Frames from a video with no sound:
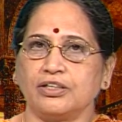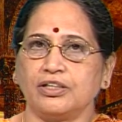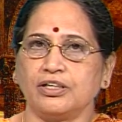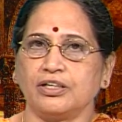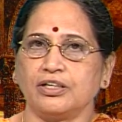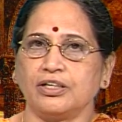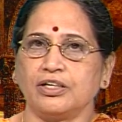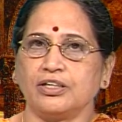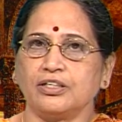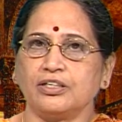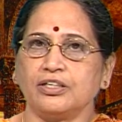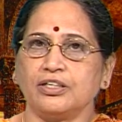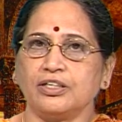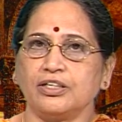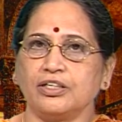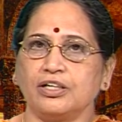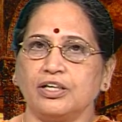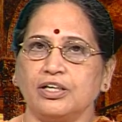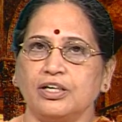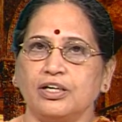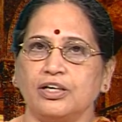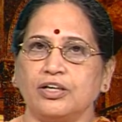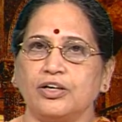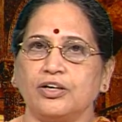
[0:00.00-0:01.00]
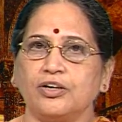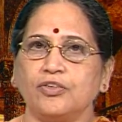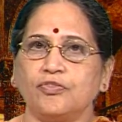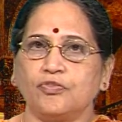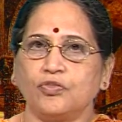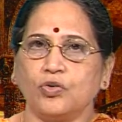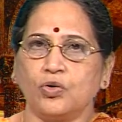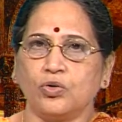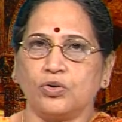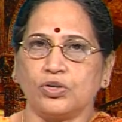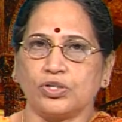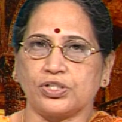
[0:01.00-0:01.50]
and he
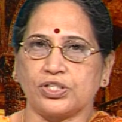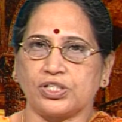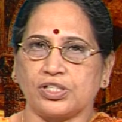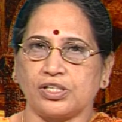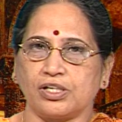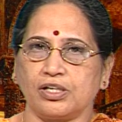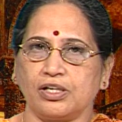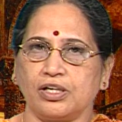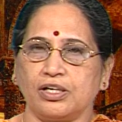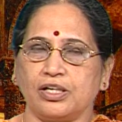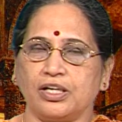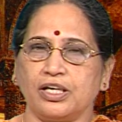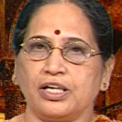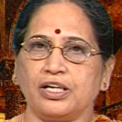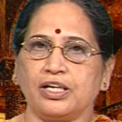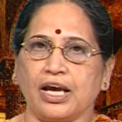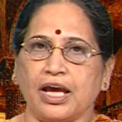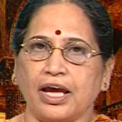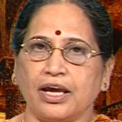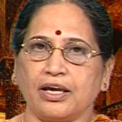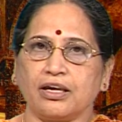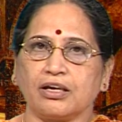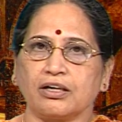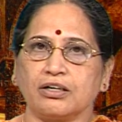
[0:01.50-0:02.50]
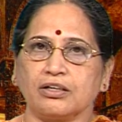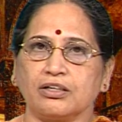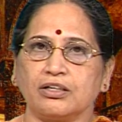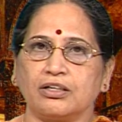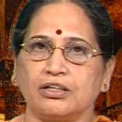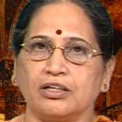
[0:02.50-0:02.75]
revolts in anger